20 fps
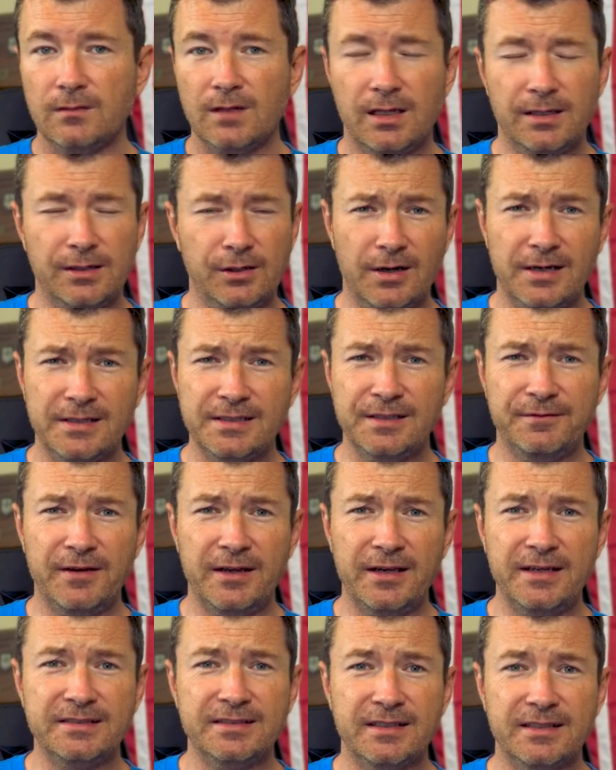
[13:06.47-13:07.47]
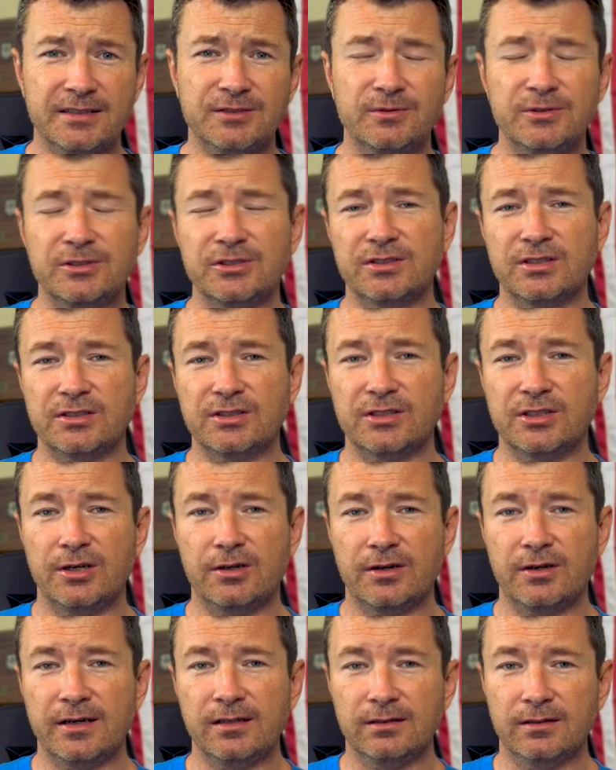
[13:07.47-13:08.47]
Your SF86, which is a
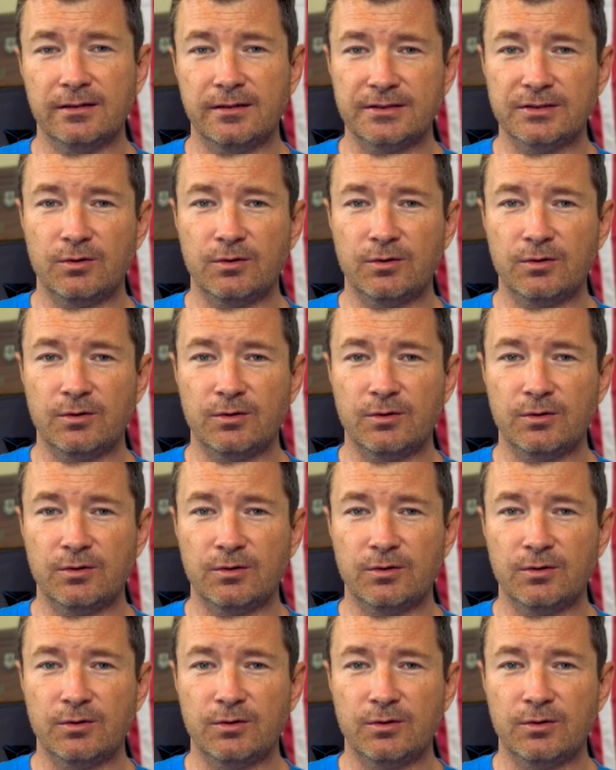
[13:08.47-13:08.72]
security clearance